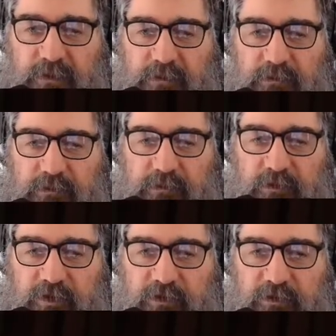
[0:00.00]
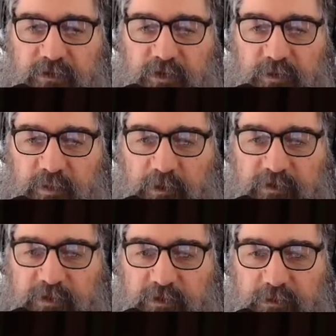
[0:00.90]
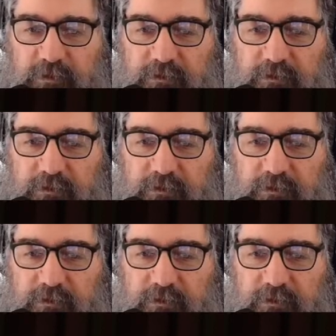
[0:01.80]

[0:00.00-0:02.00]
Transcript: It does actually seem to be my signal.